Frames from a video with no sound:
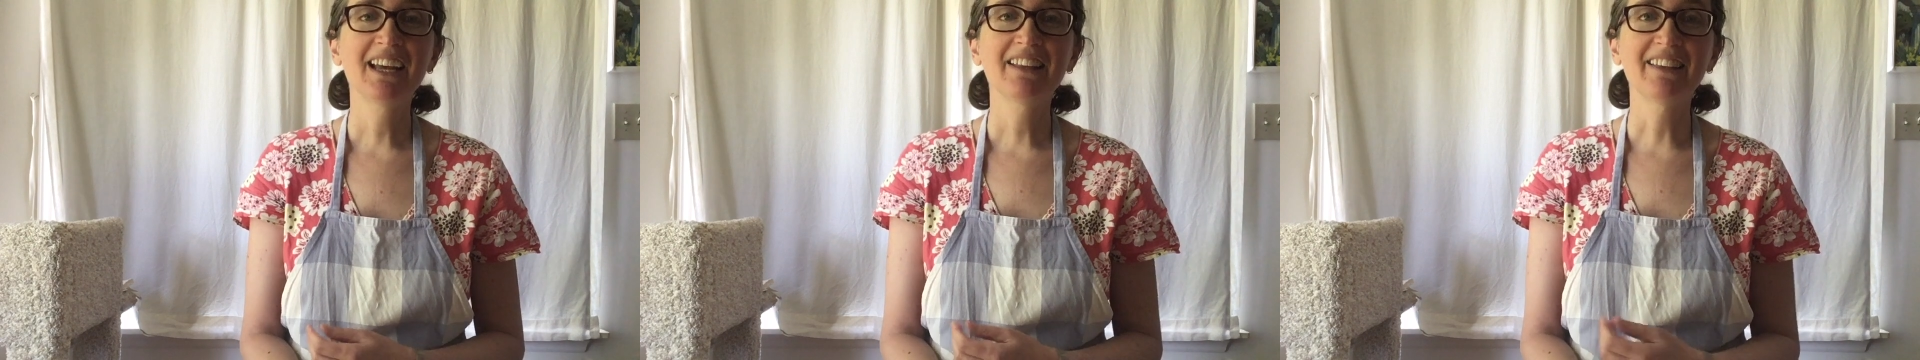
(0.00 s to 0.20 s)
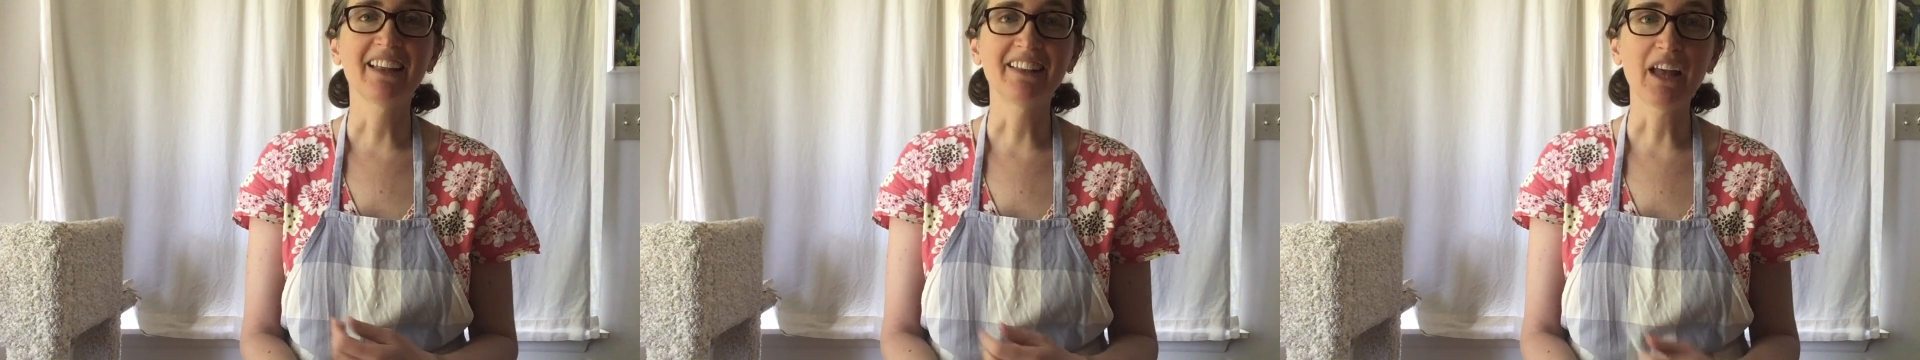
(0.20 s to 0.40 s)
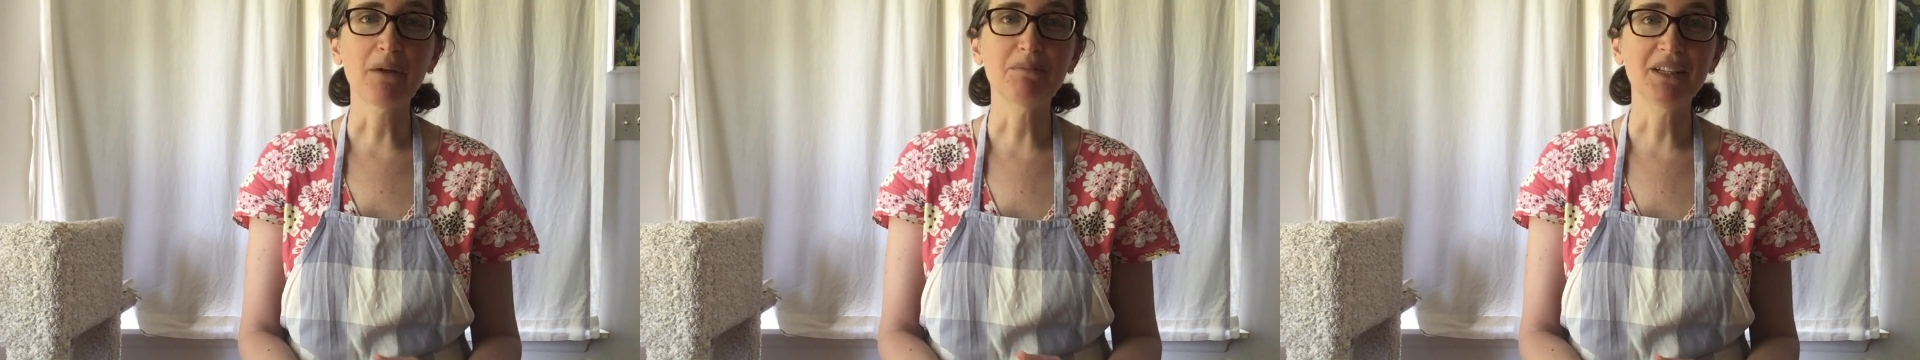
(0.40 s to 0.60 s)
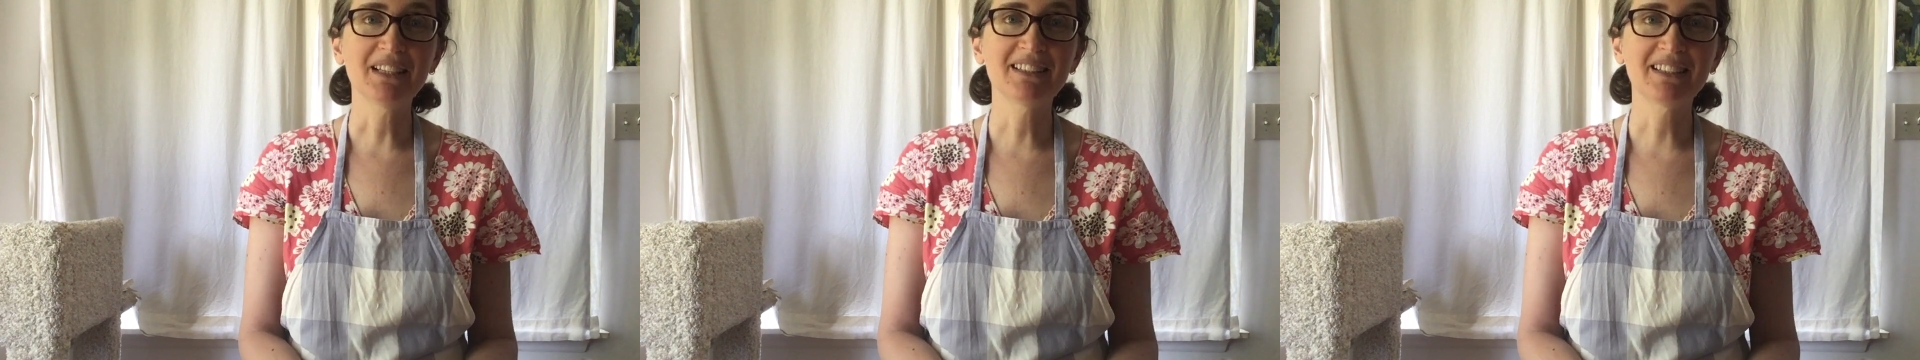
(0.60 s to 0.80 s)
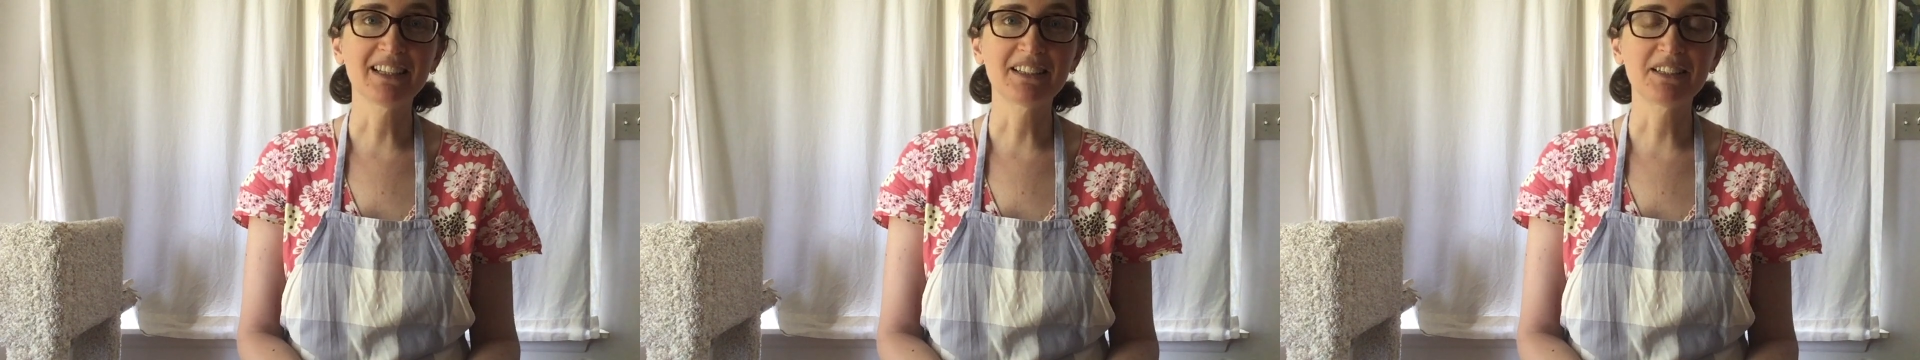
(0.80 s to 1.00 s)
then that
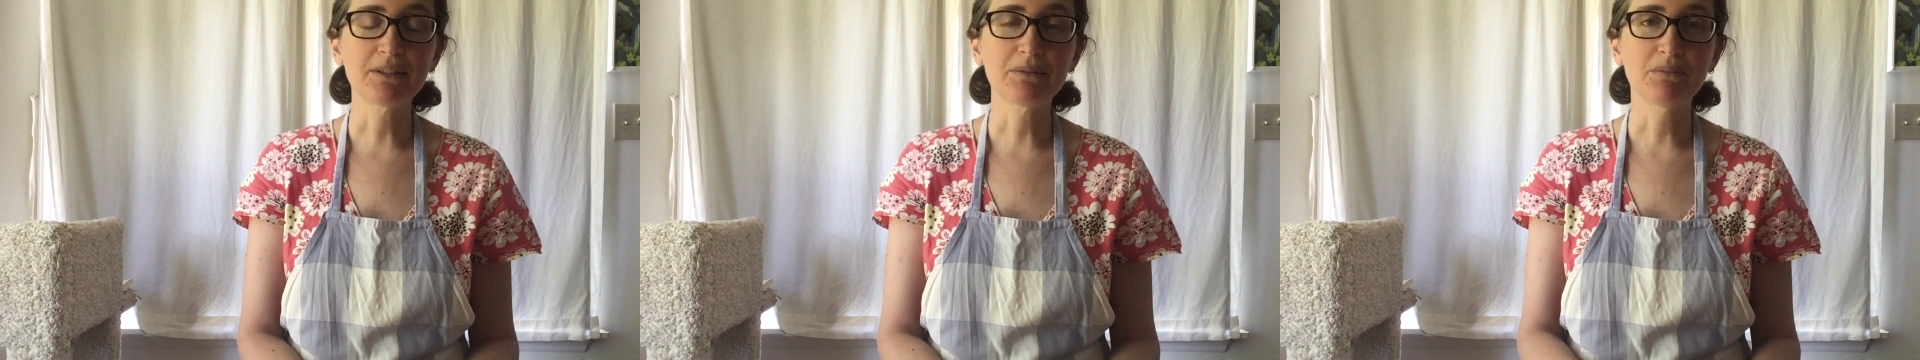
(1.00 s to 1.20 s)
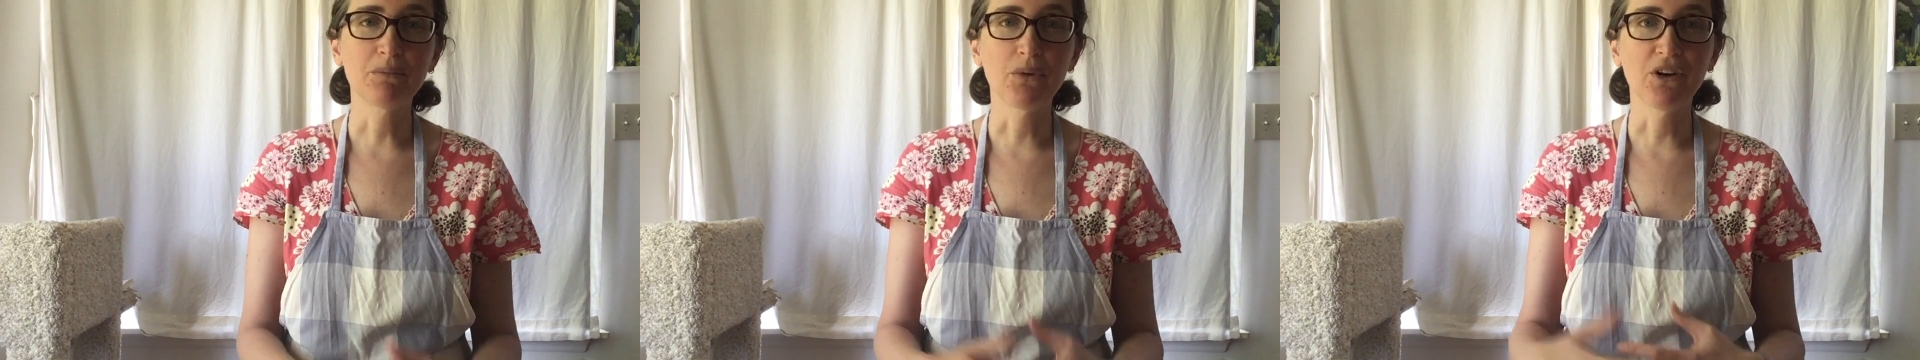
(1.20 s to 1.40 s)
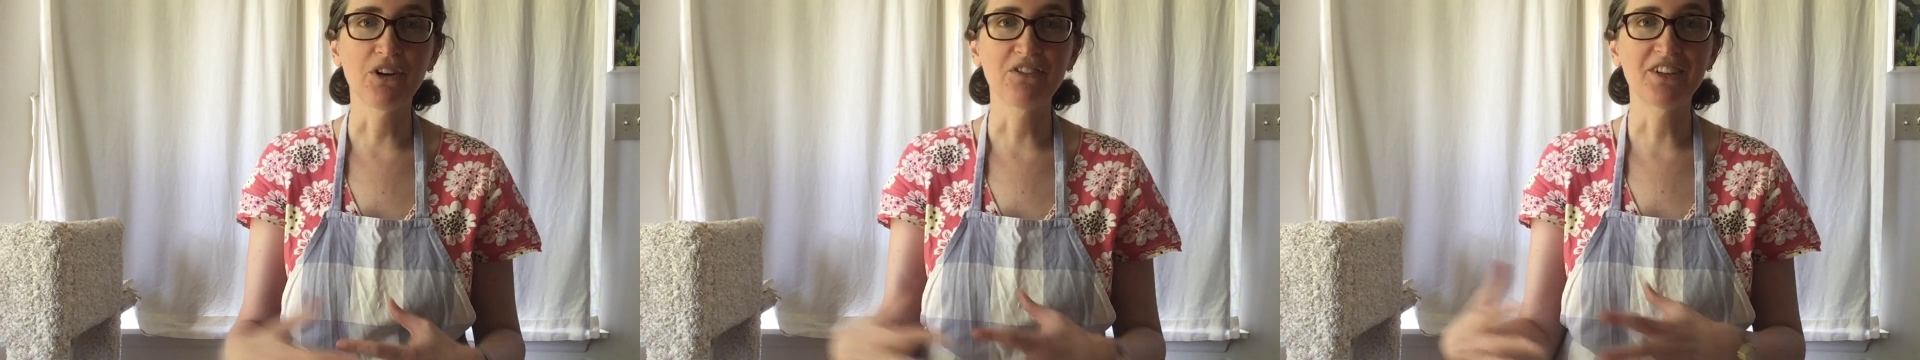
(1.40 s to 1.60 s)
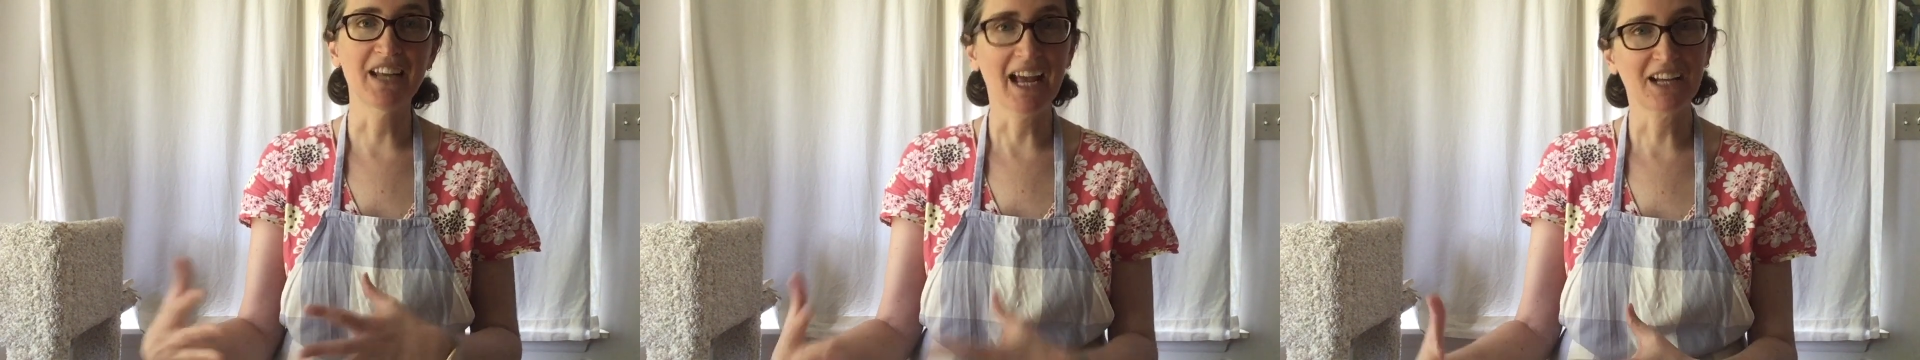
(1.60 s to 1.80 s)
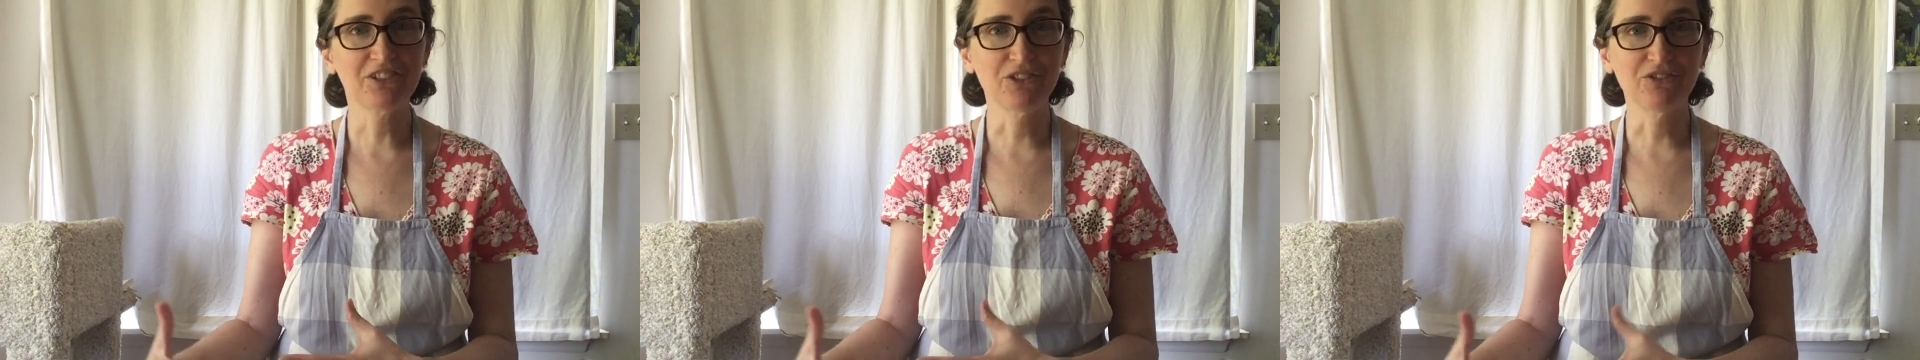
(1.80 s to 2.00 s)
means it's more of an
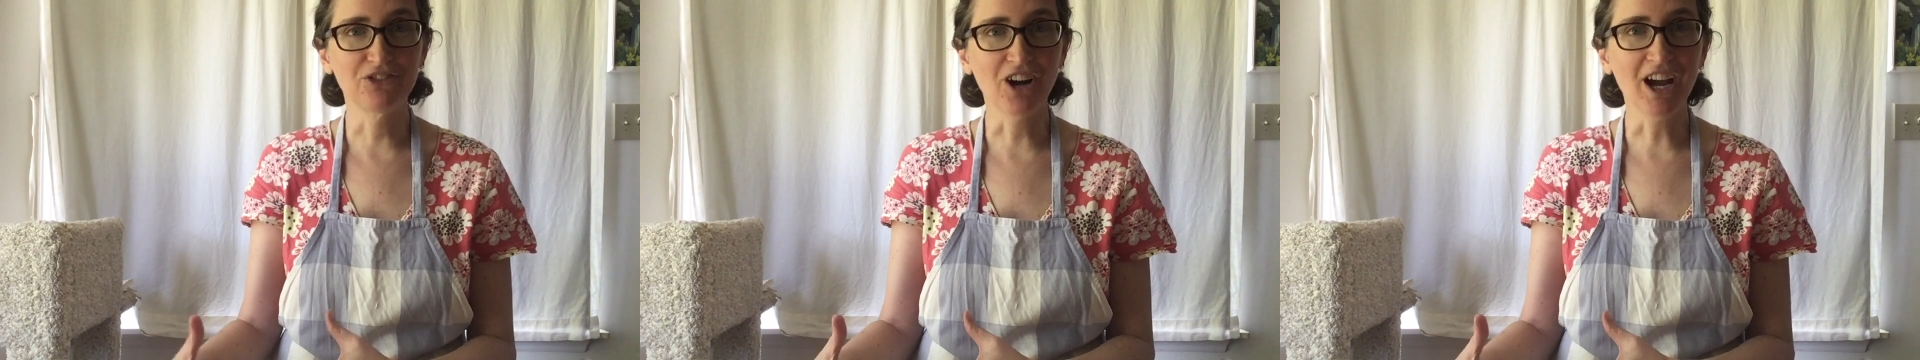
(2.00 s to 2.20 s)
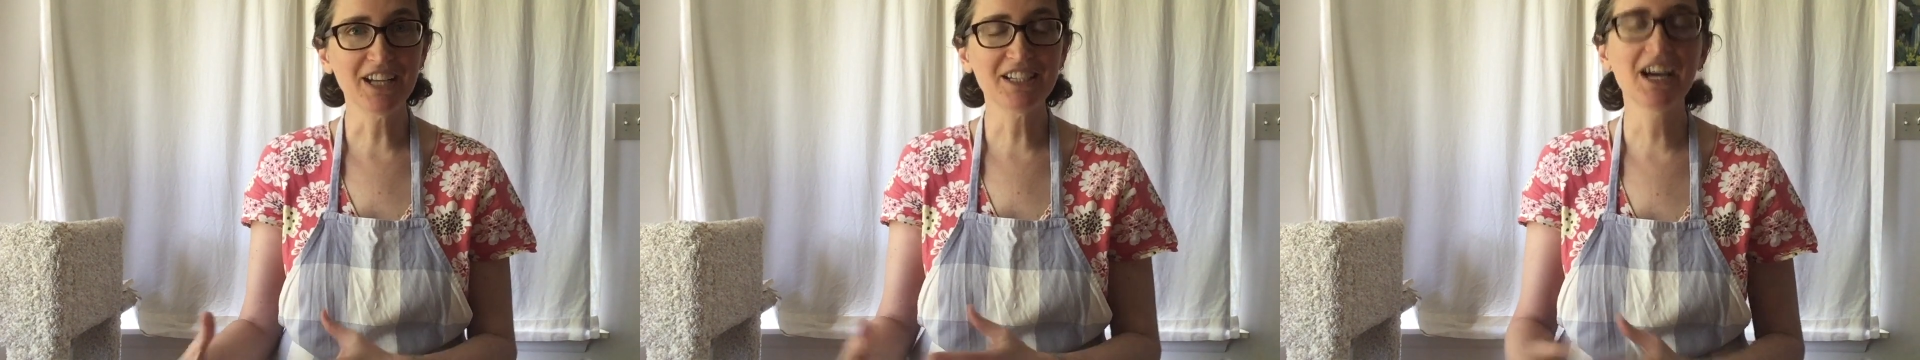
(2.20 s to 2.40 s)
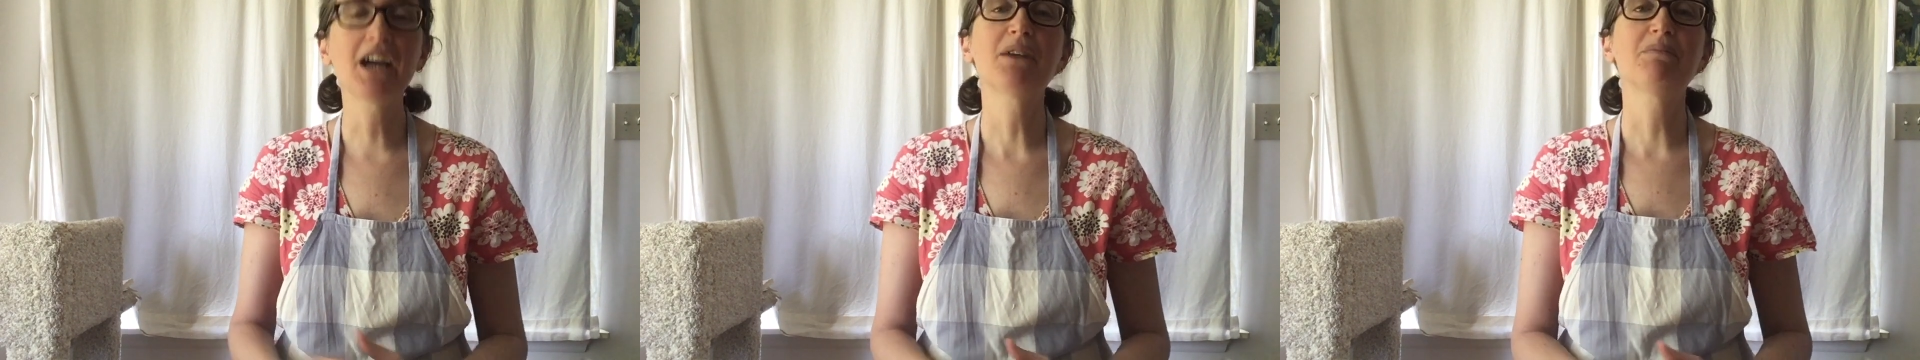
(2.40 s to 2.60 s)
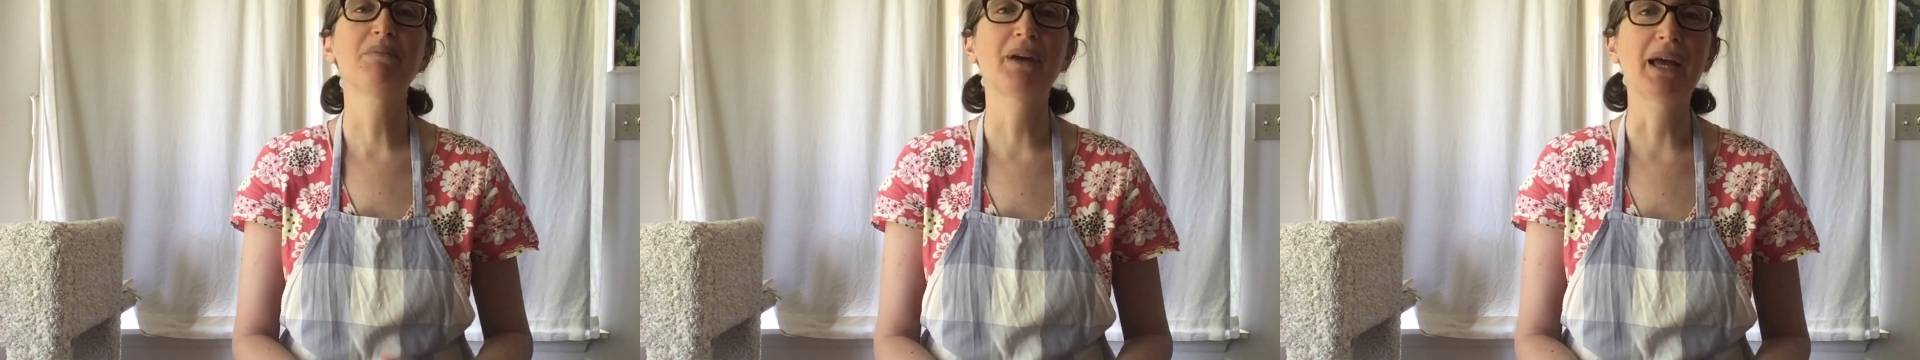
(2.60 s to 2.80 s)
active dry type.